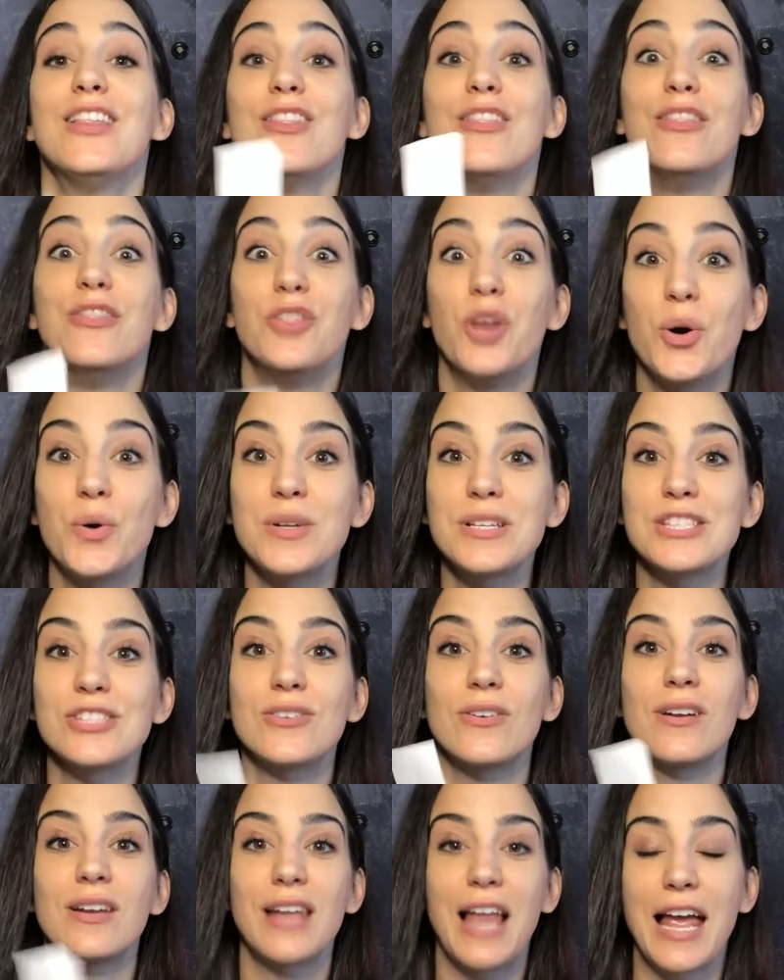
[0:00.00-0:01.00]
Notice
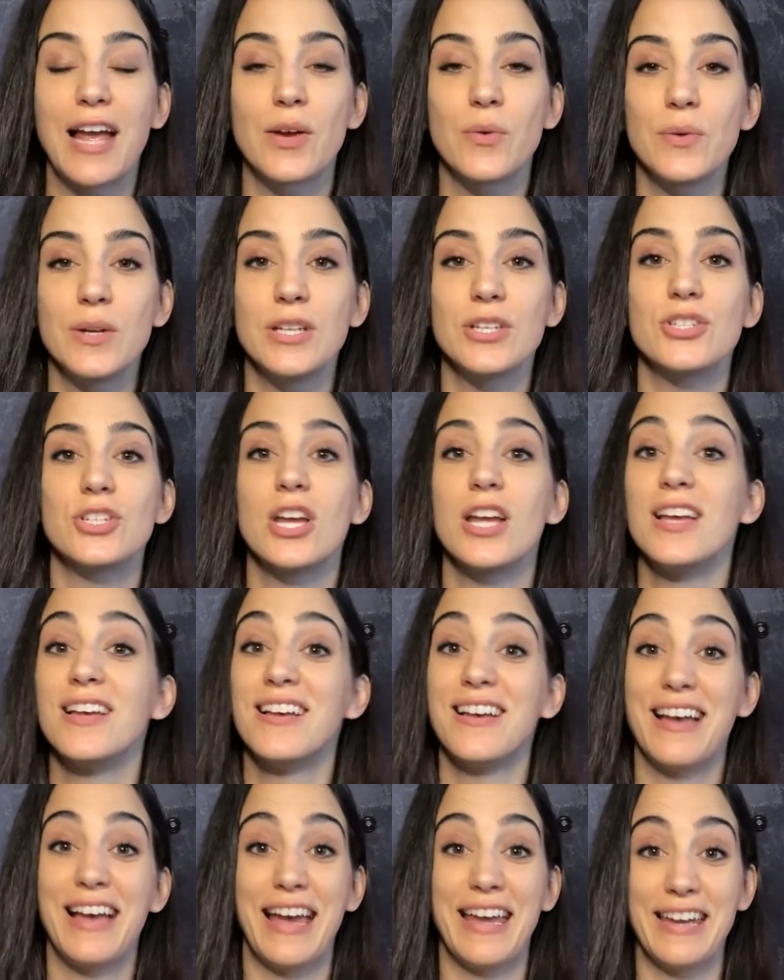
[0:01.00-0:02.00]
your language,
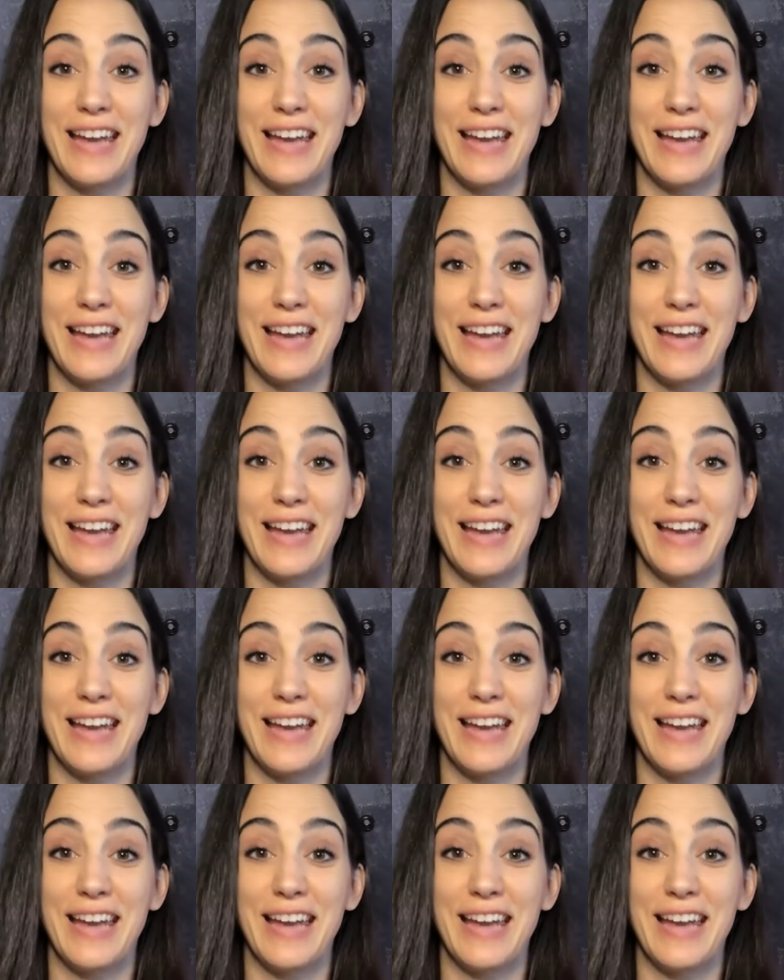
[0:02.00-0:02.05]
and